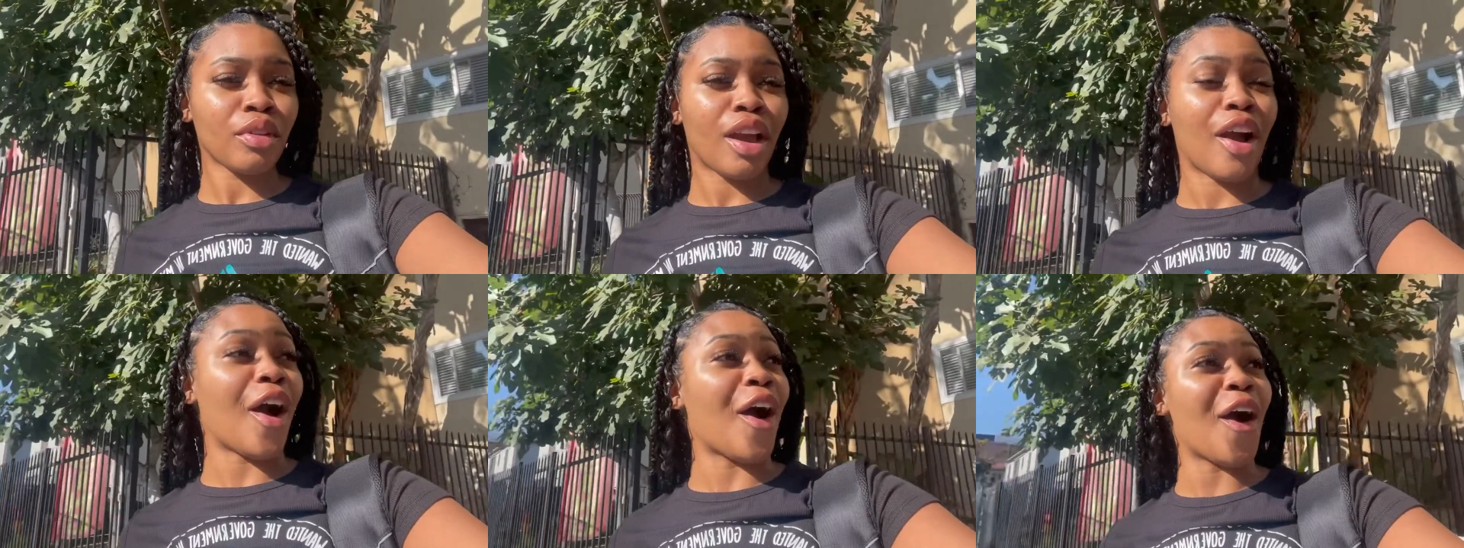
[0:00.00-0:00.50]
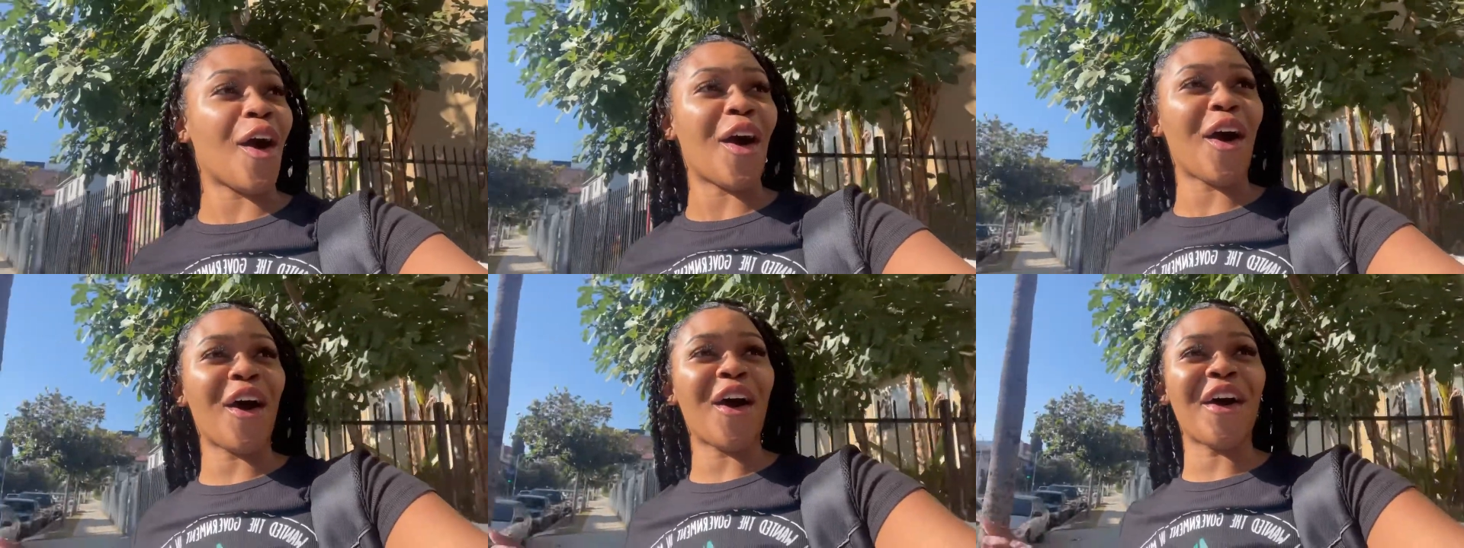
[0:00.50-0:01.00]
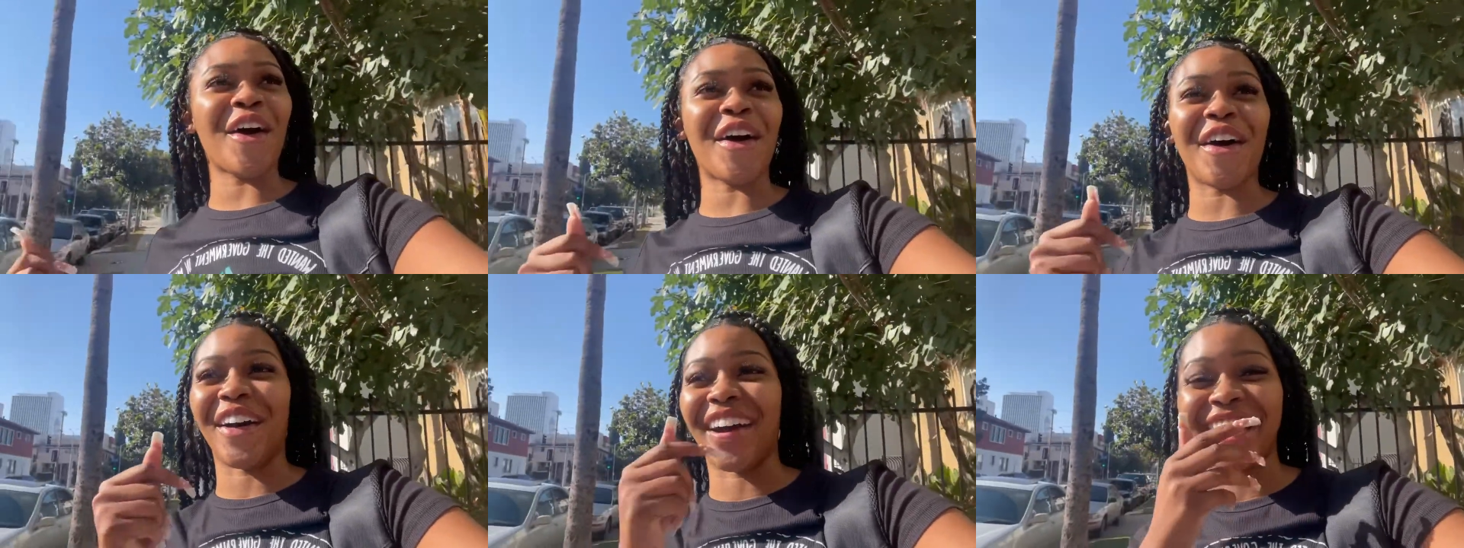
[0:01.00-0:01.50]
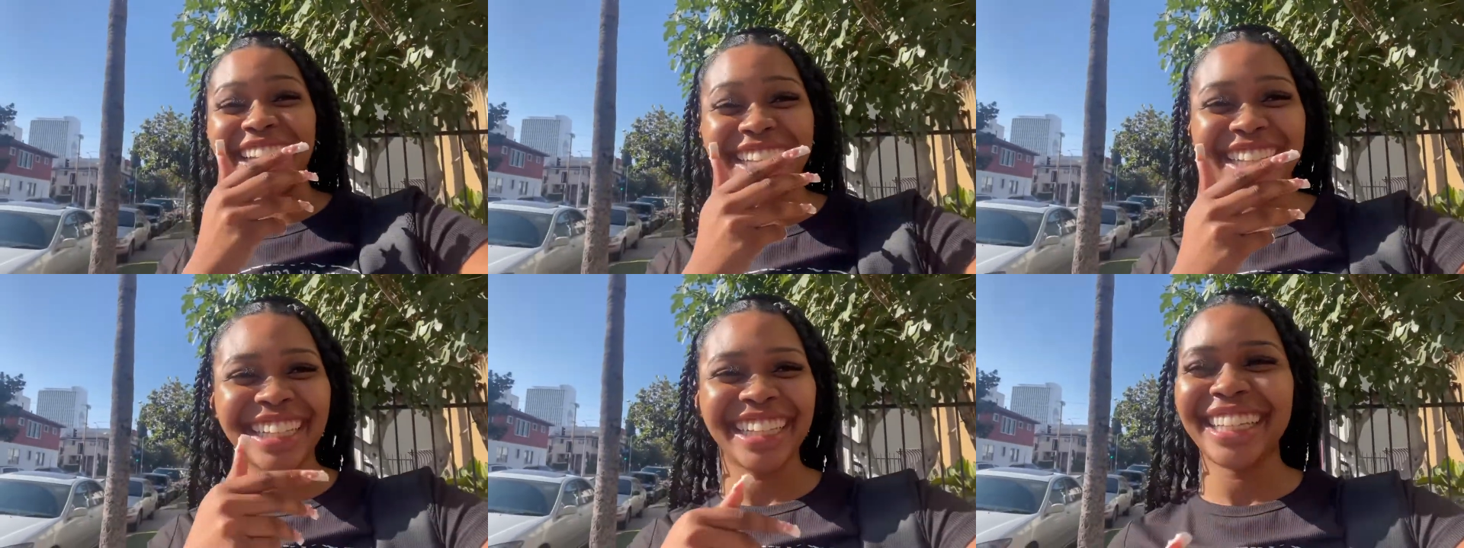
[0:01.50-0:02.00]
Oh,
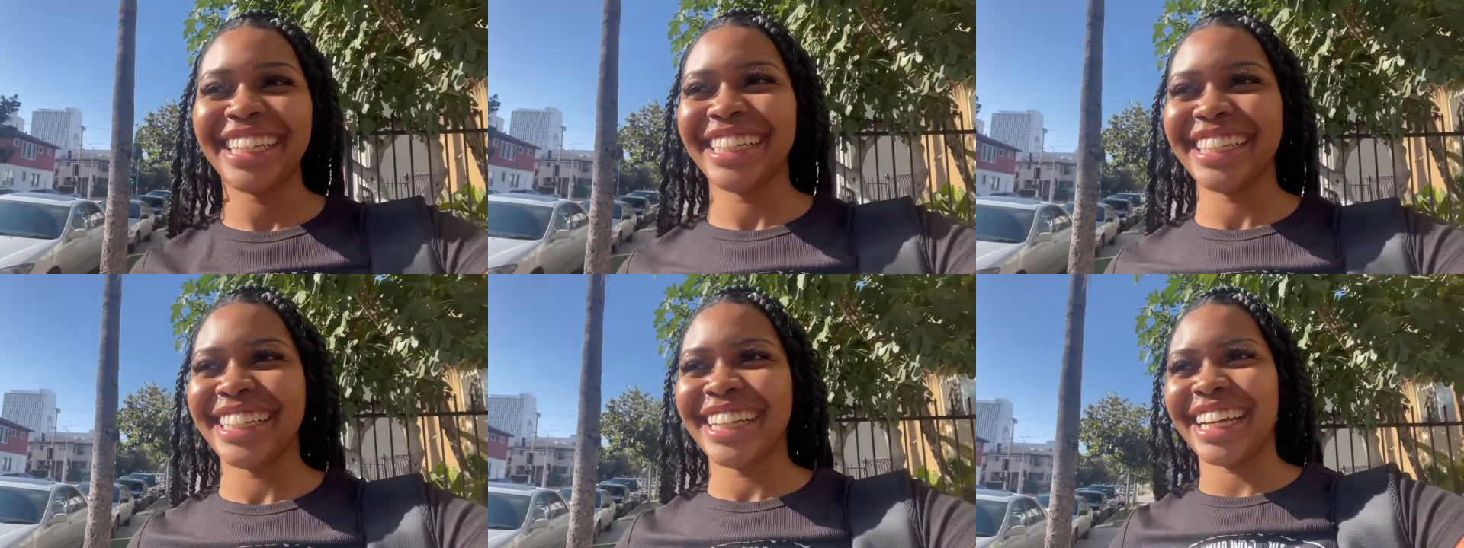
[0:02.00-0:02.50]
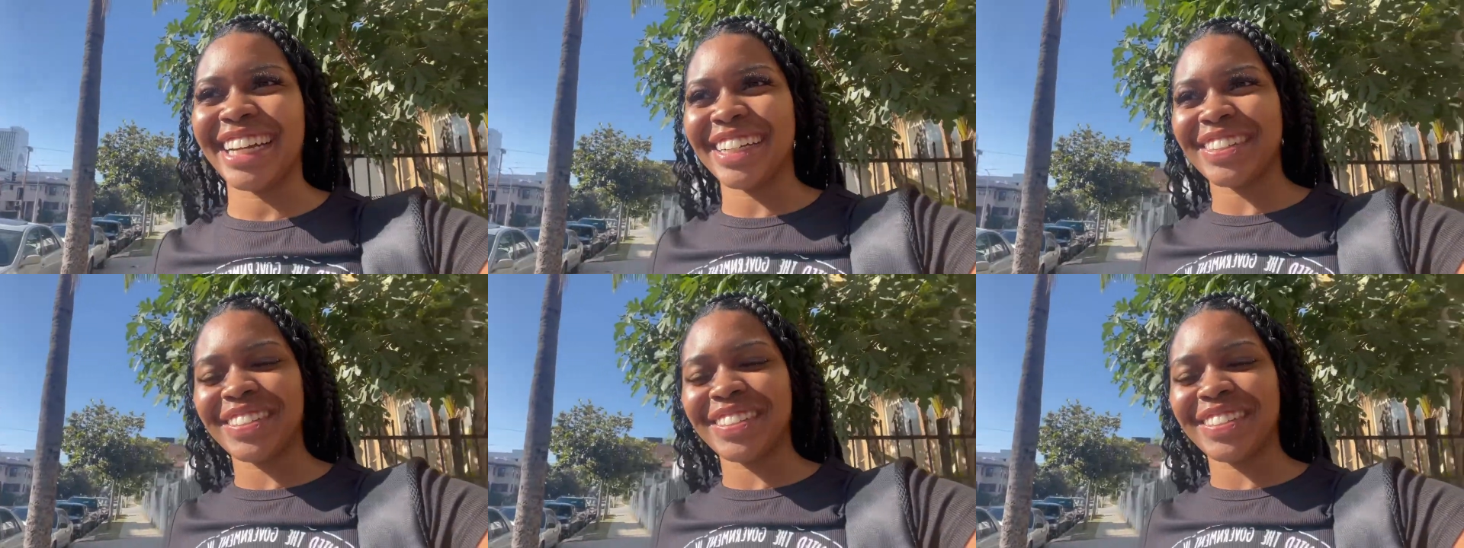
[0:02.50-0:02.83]
oh,